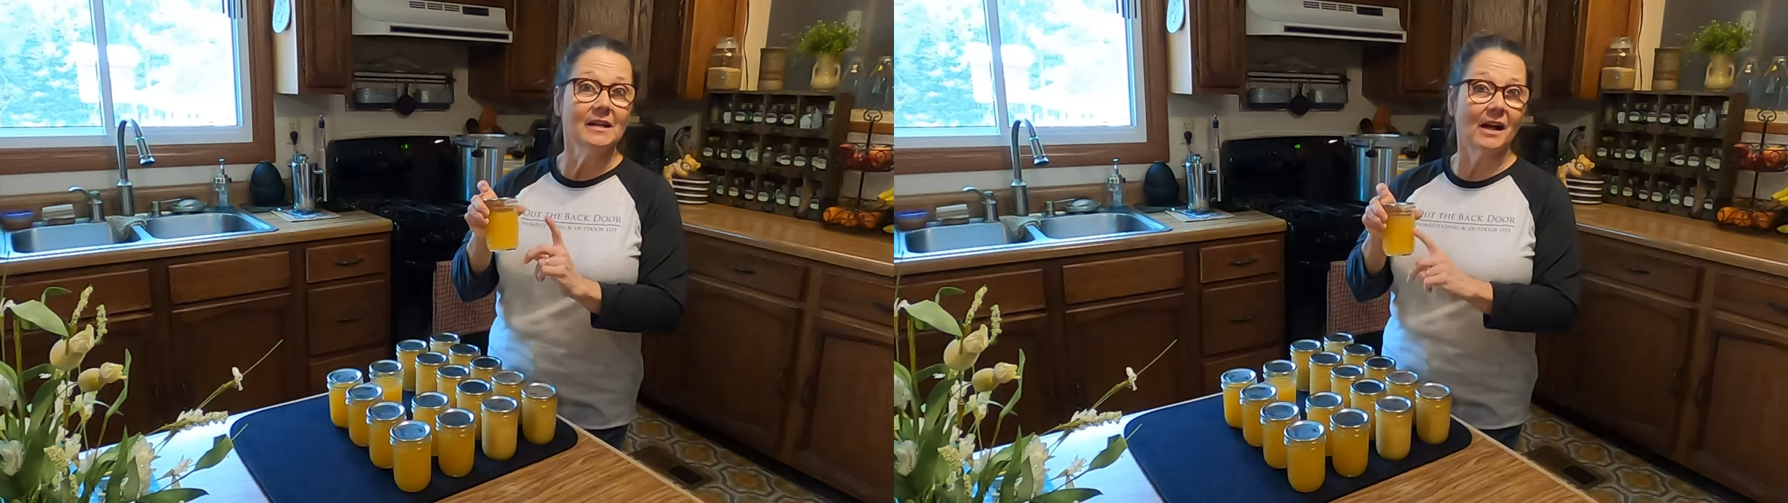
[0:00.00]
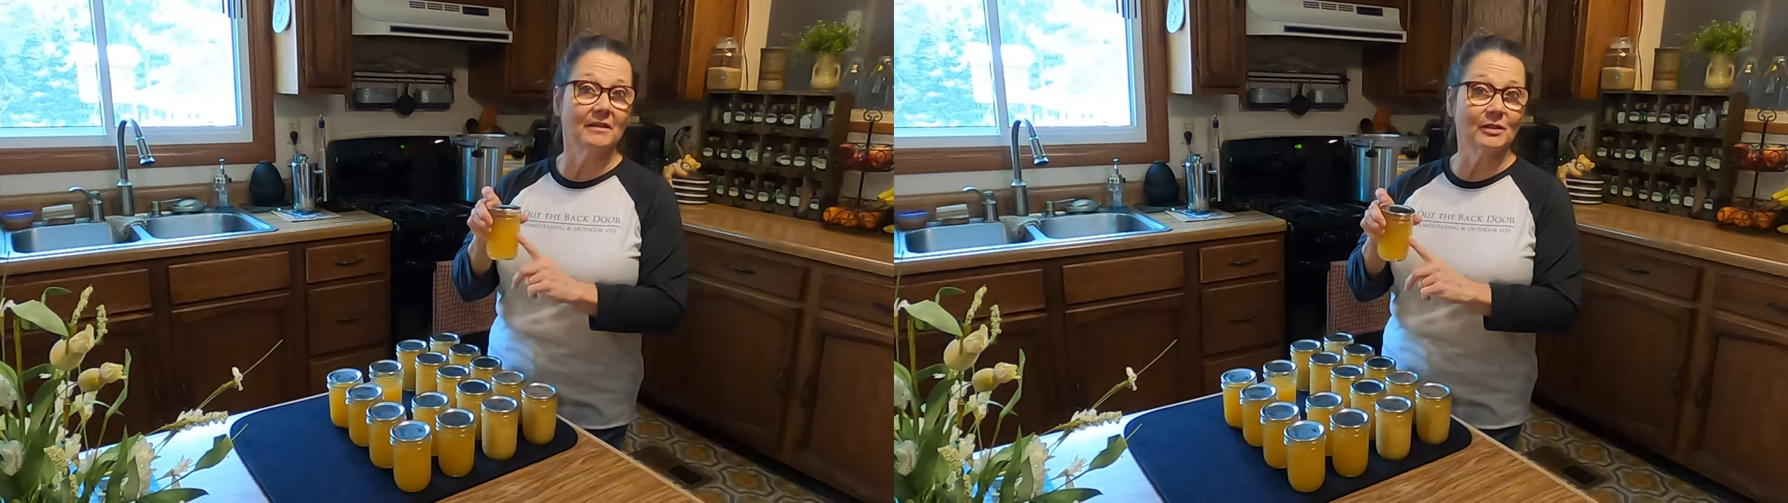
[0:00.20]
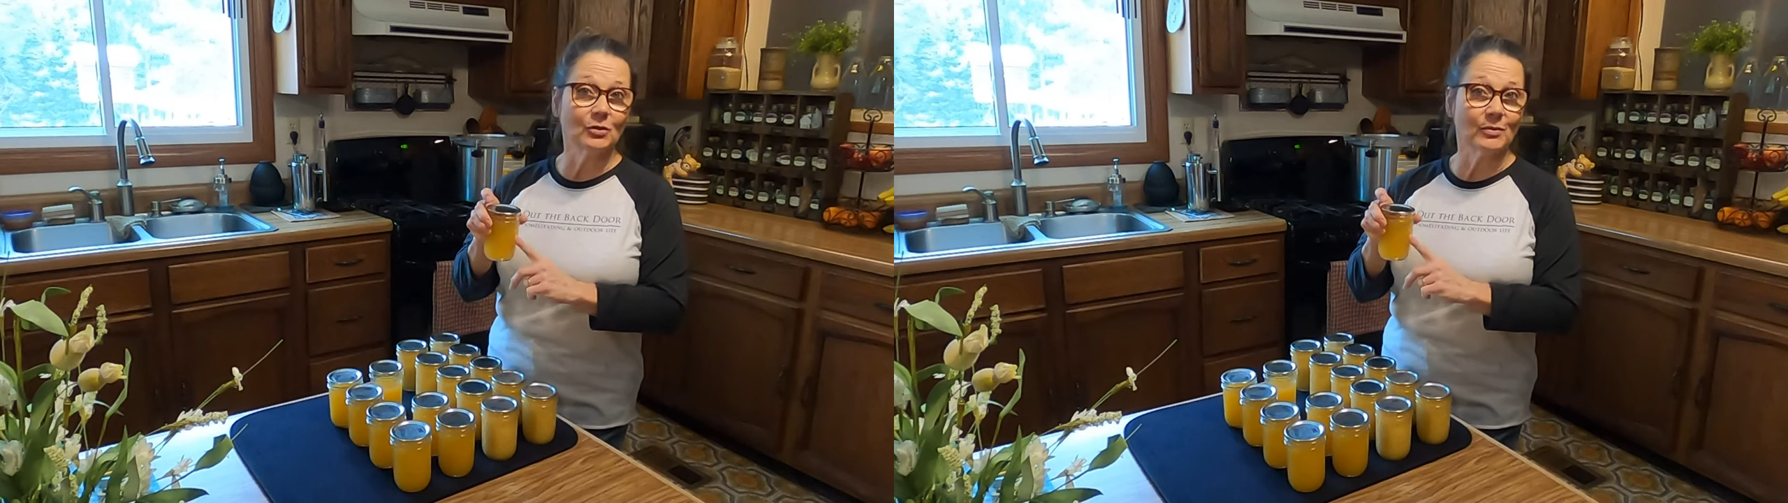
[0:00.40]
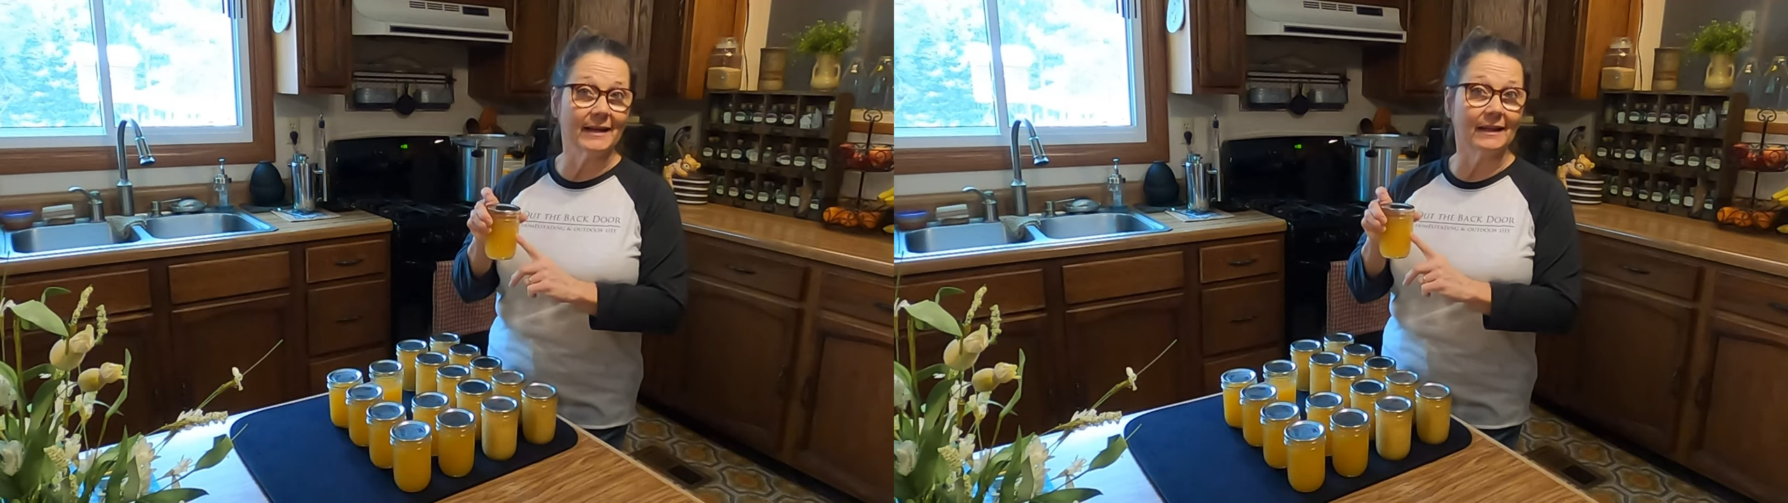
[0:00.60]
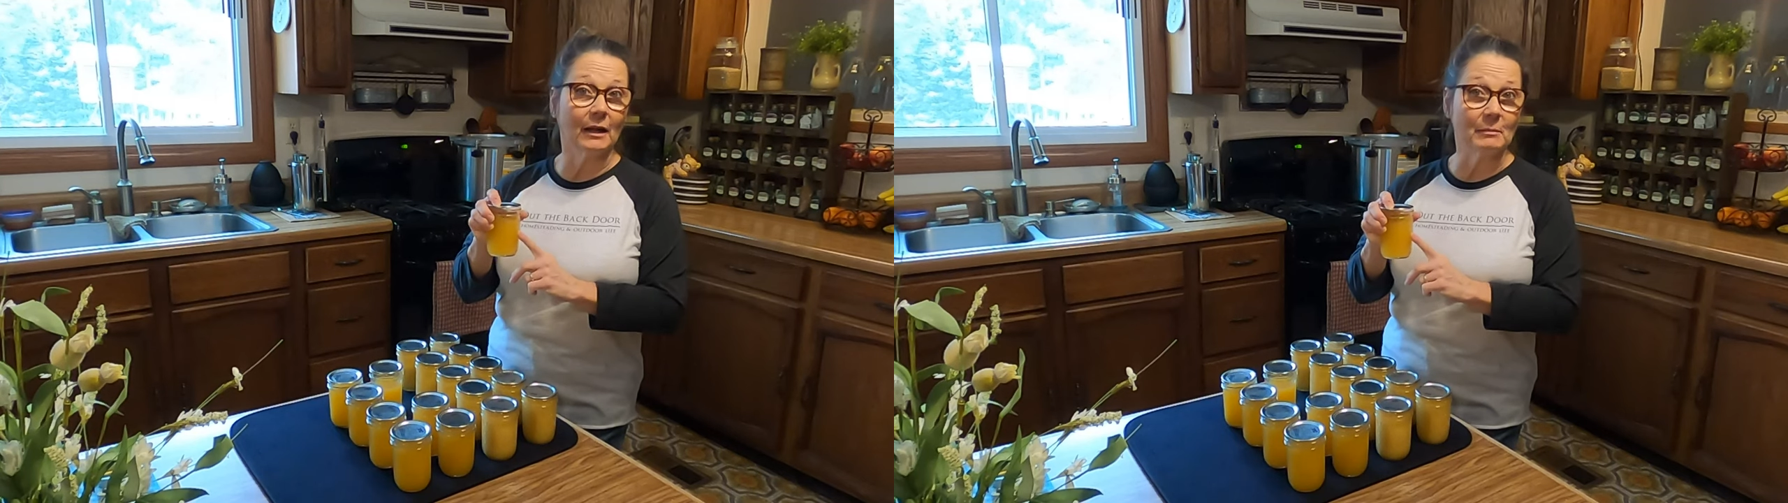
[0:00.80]

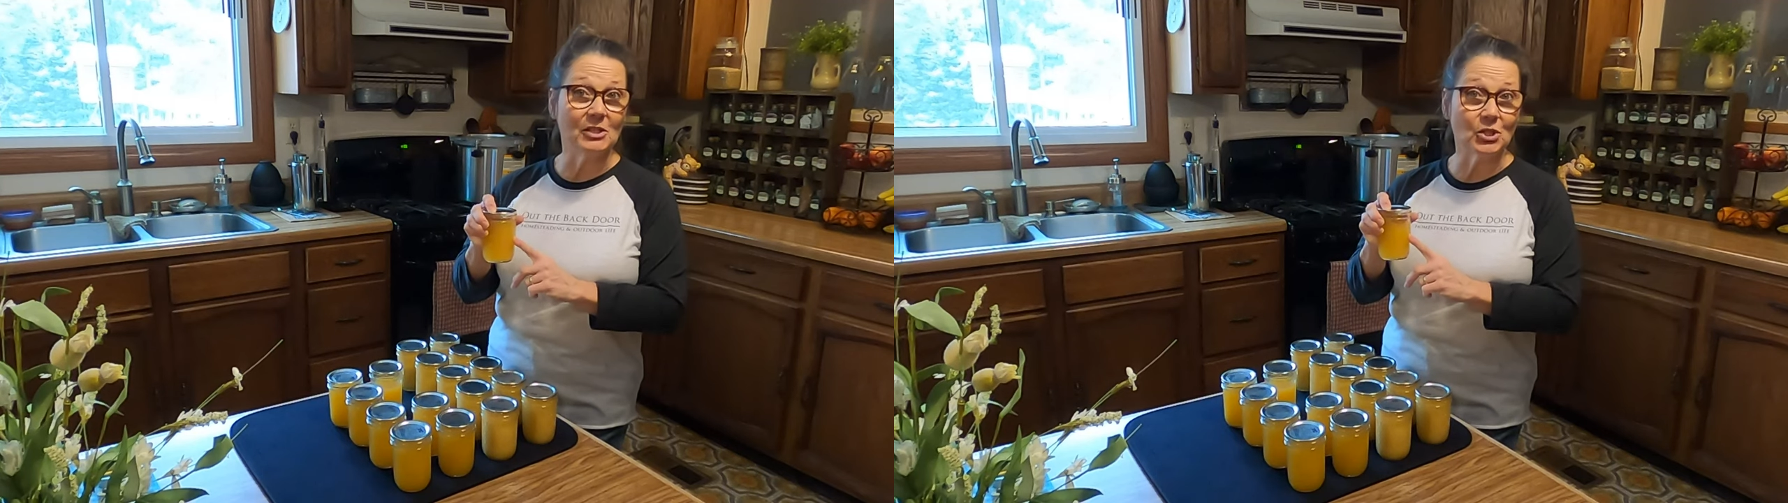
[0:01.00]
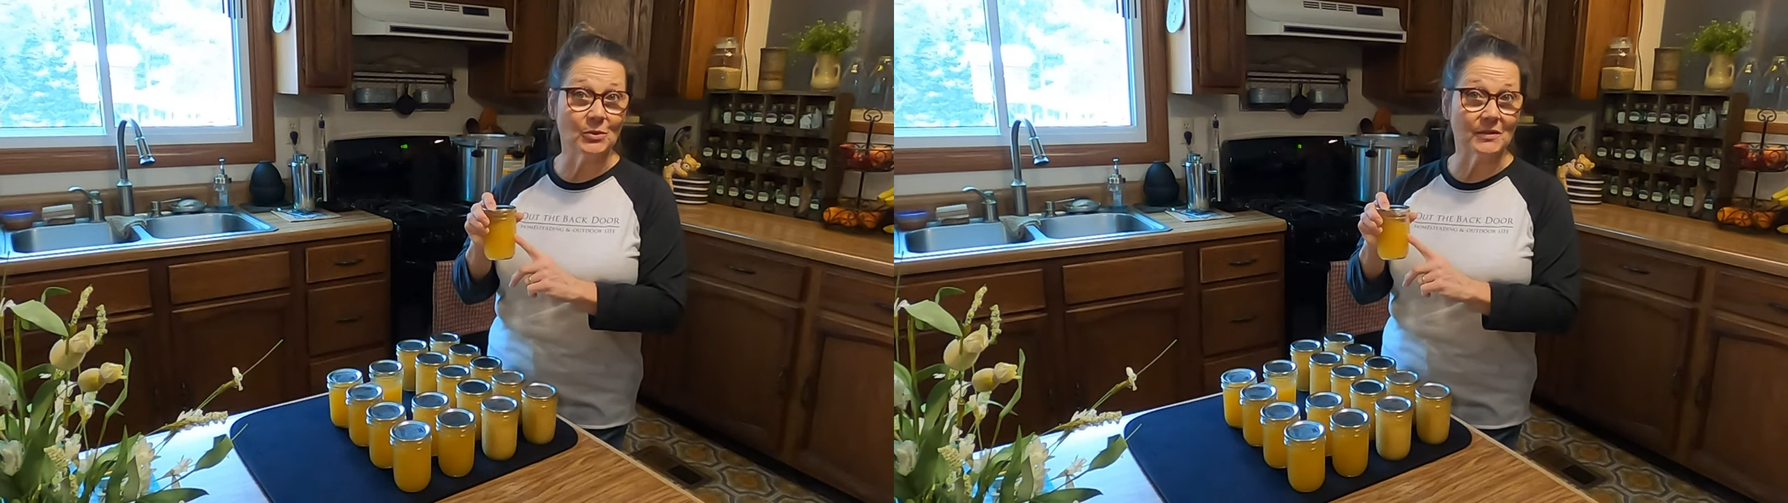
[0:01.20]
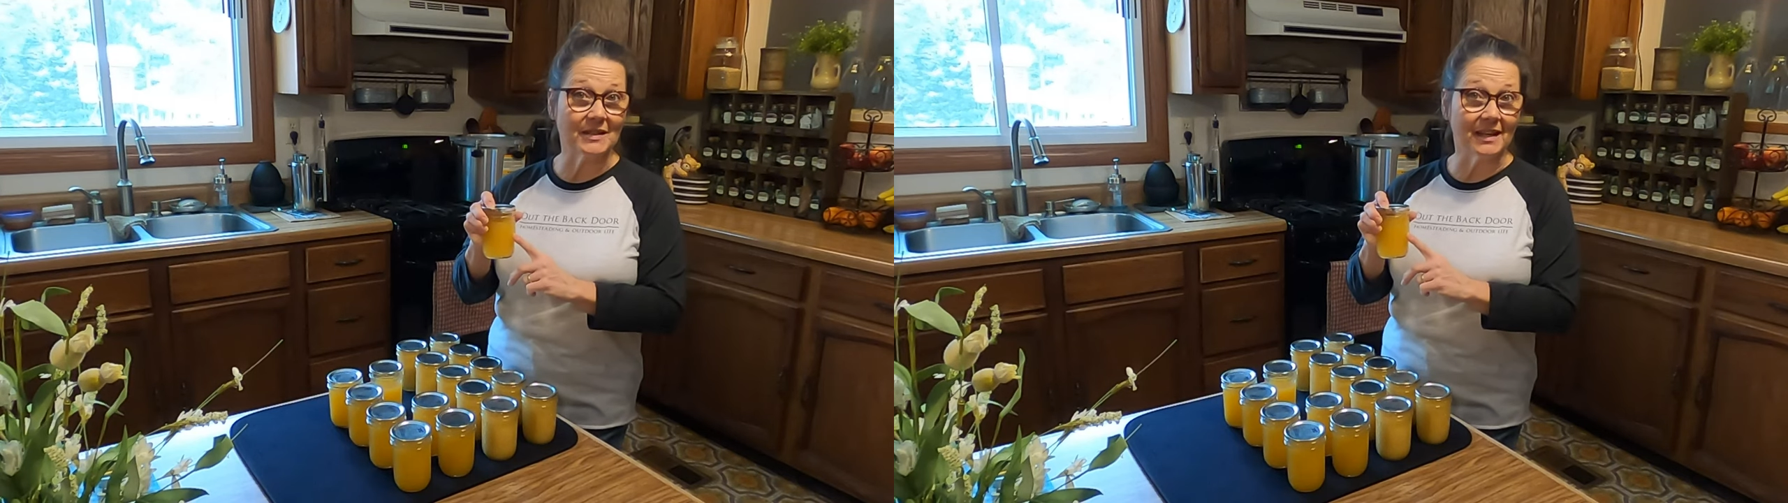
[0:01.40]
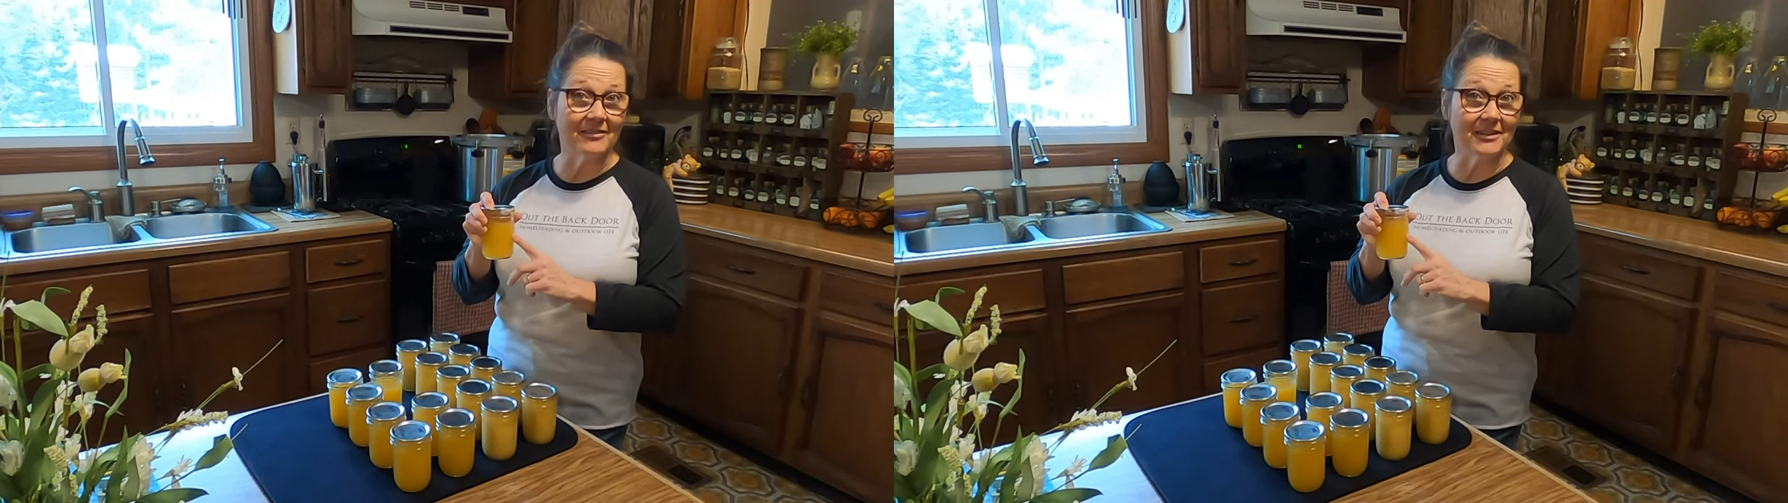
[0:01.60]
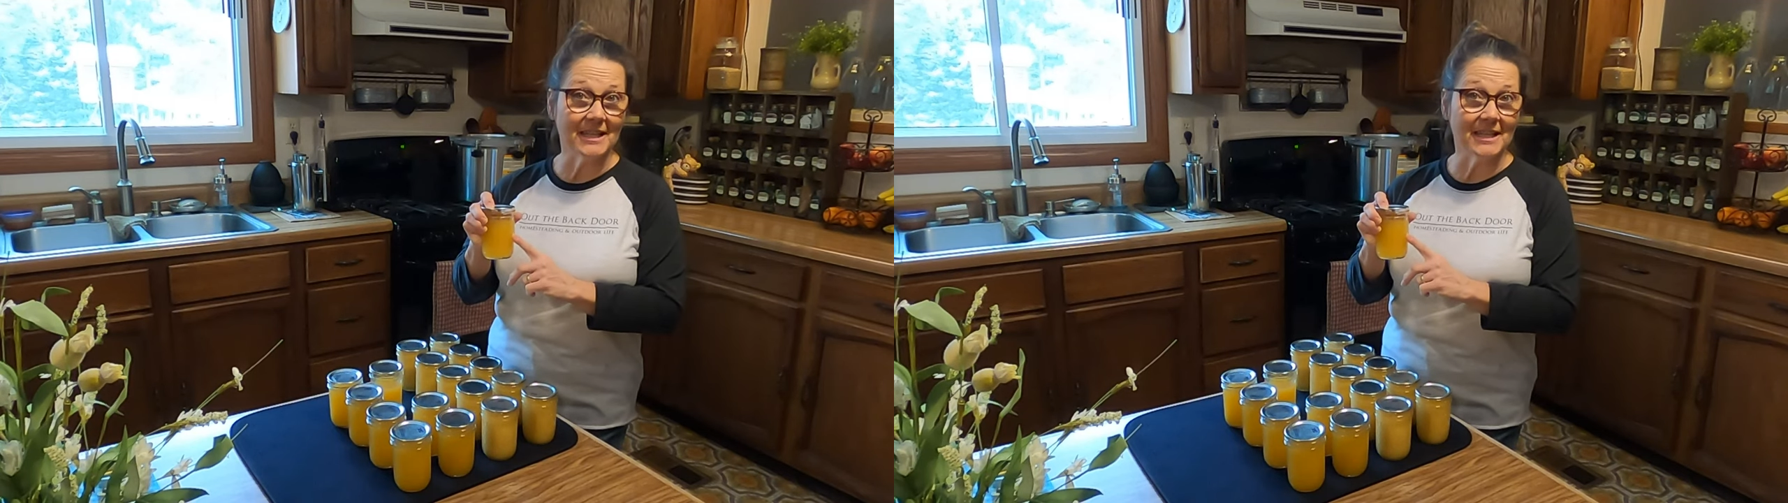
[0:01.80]
concentrated lemon juice that I've